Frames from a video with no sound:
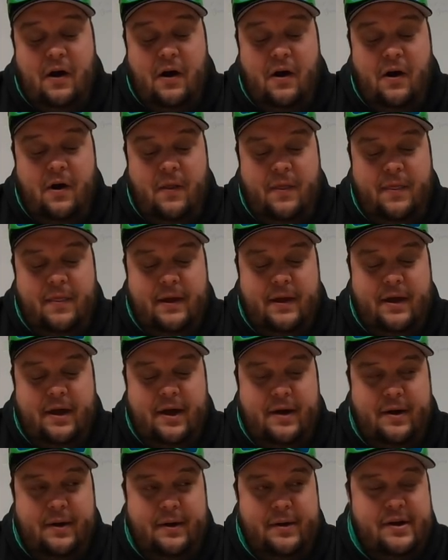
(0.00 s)
all
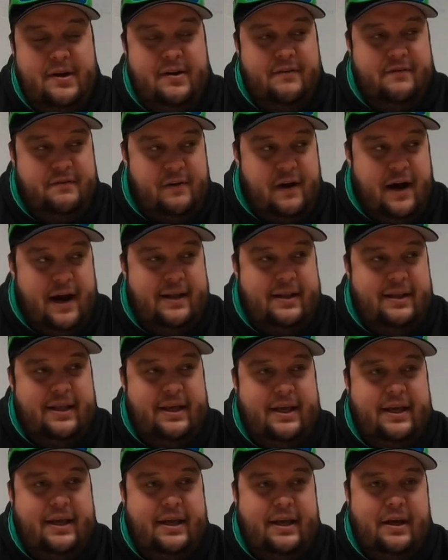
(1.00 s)
the
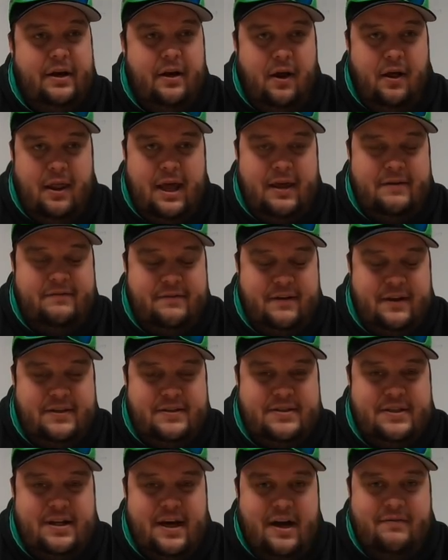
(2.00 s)
filing, and all that
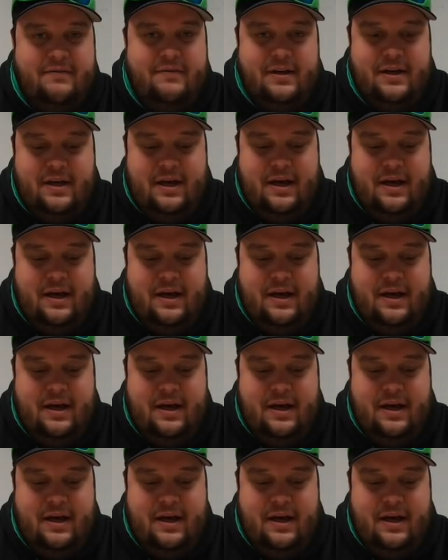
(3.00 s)
fun stuff.